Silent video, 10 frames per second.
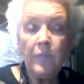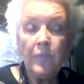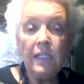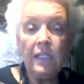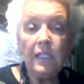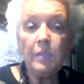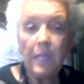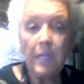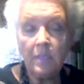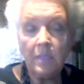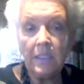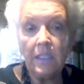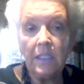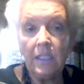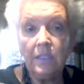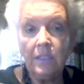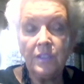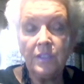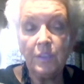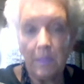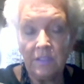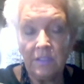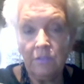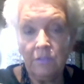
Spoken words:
ending a pandemic is expensive.